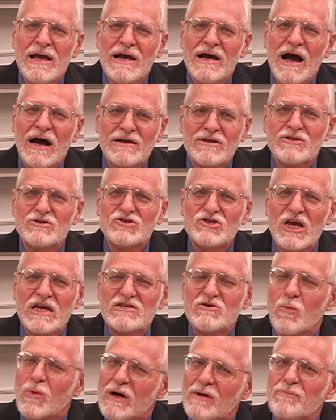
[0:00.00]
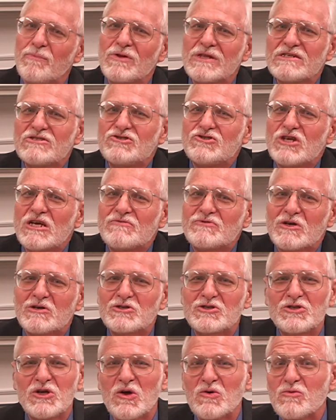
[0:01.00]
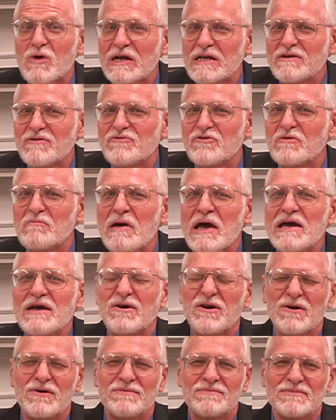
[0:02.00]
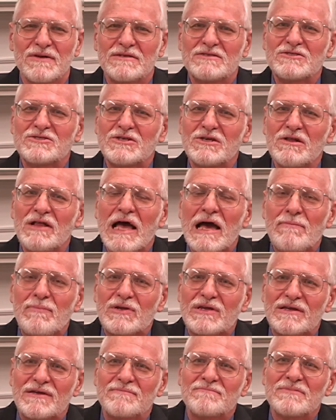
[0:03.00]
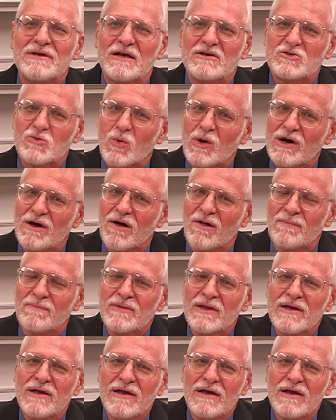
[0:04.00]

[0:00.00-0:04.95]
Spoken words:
Another change, police chiefs are still running for mayor. It's still happening as well.